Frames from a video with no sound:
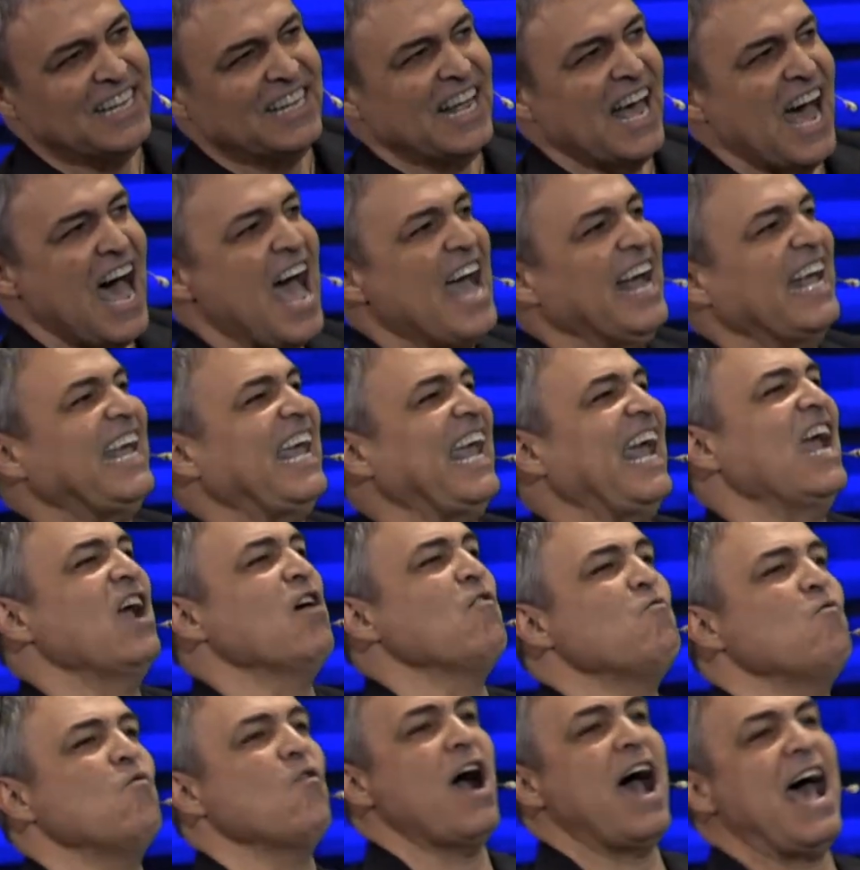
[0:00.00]
I can't
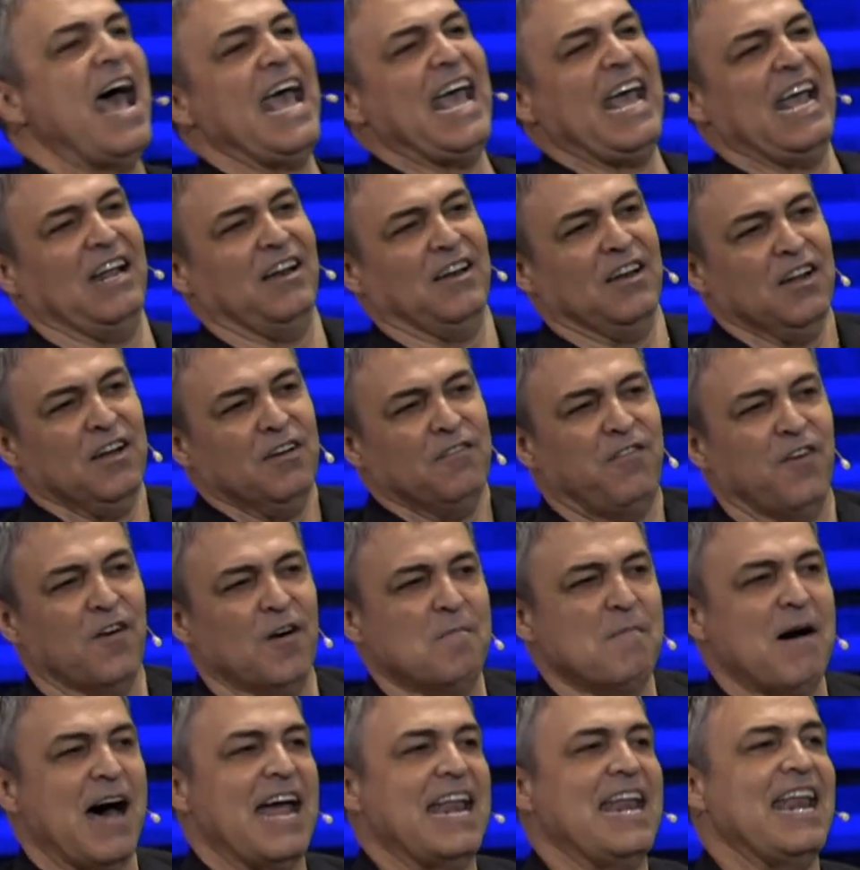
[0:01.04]
wait for
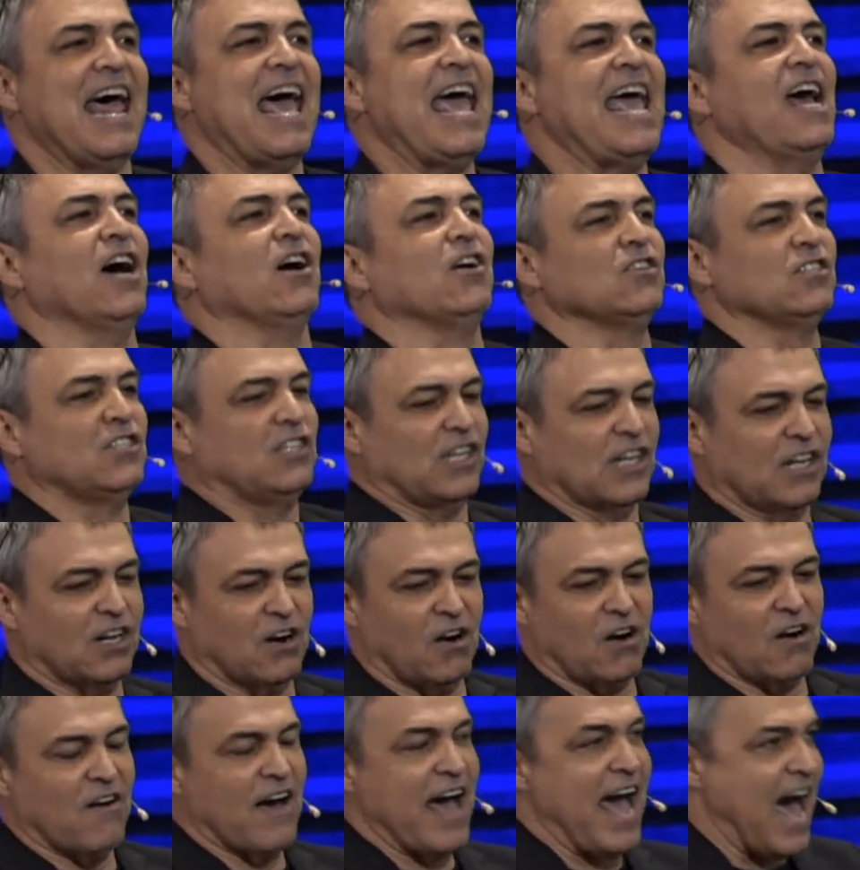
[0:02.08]
my nails to
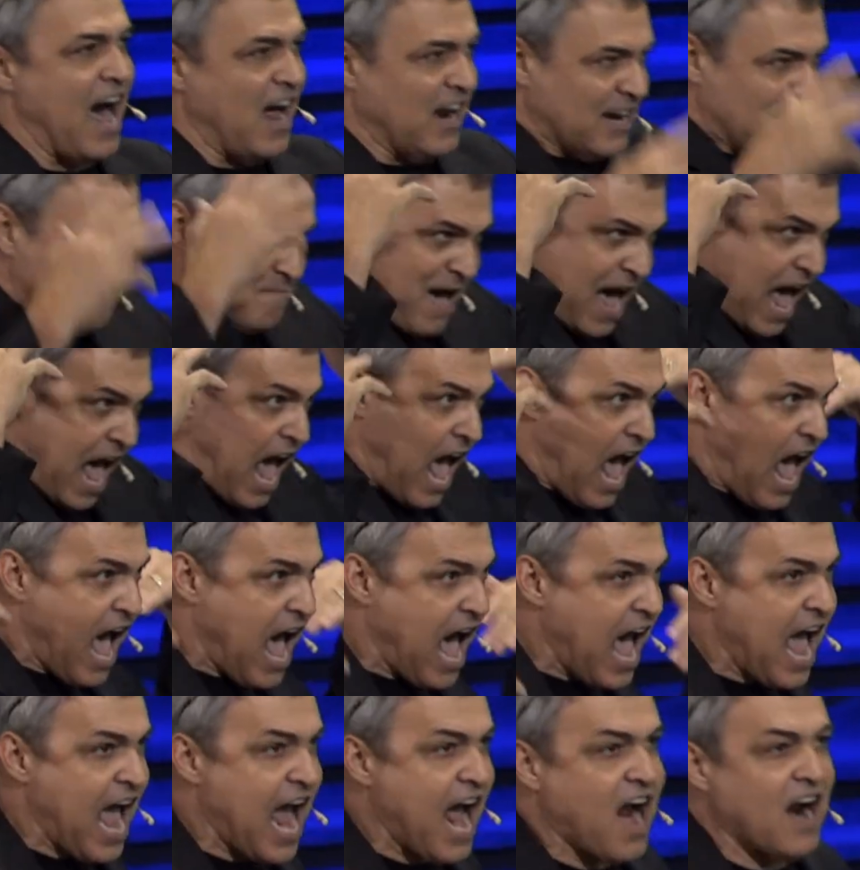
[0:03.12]
grow out and my
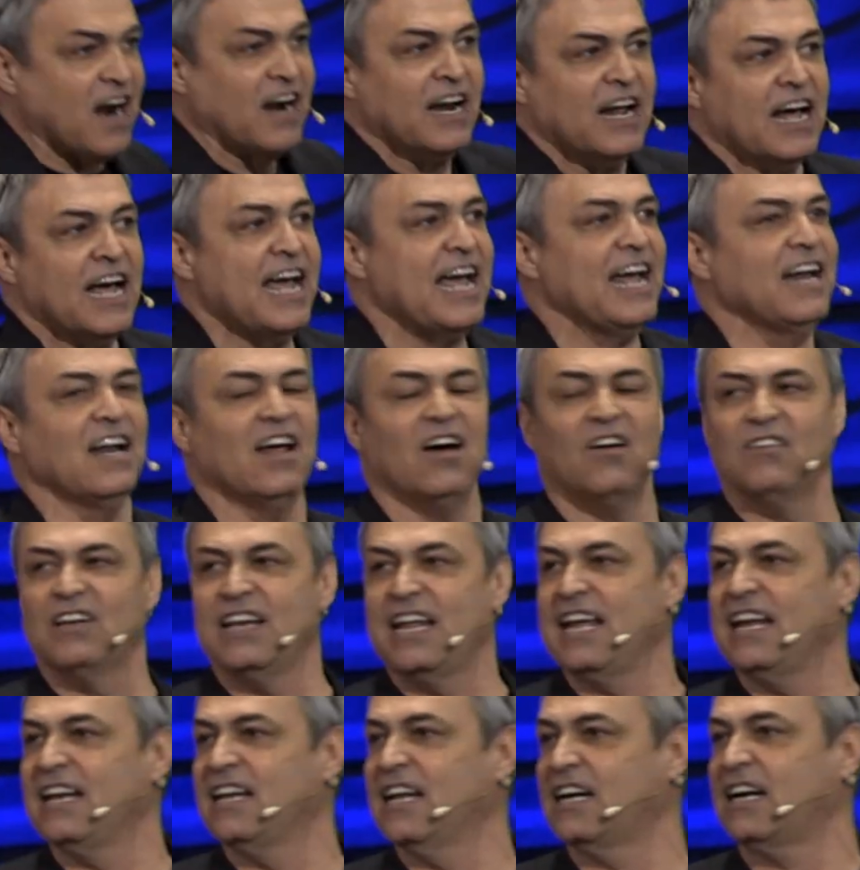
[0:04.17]
hair. I don't
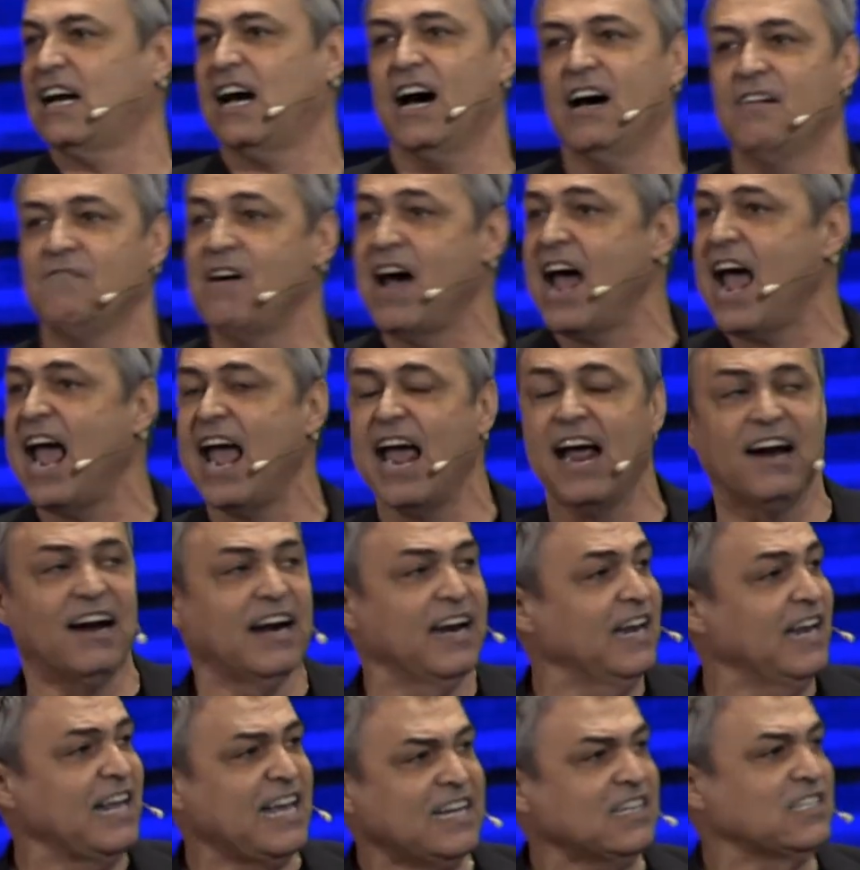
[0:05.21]
need to cut my hair at
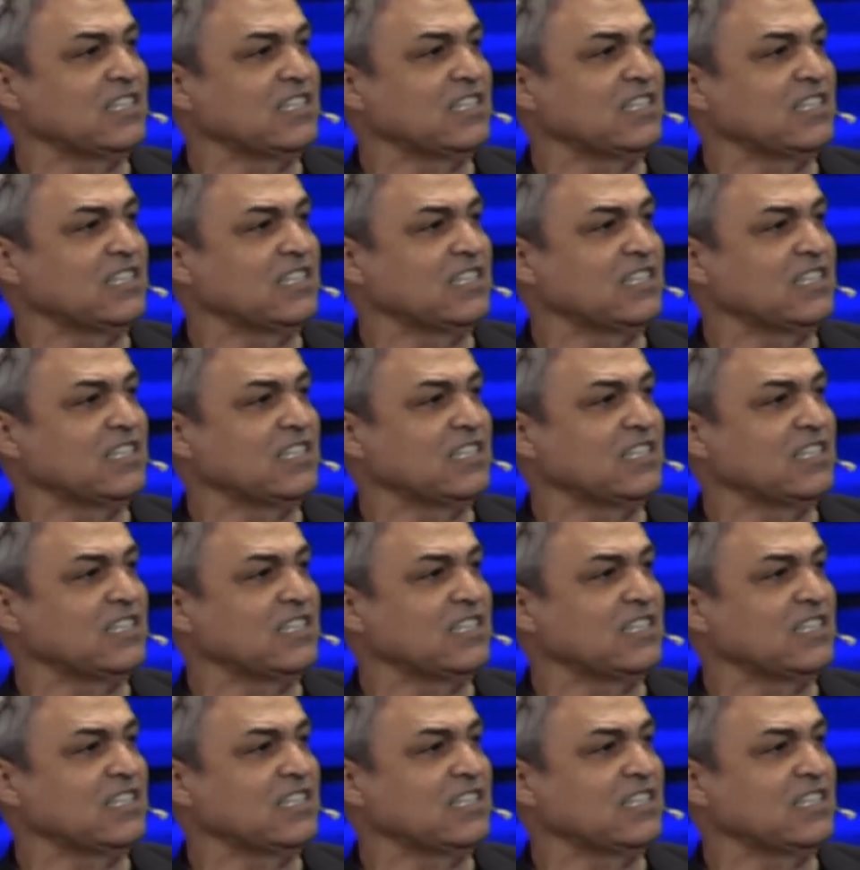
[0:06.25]
least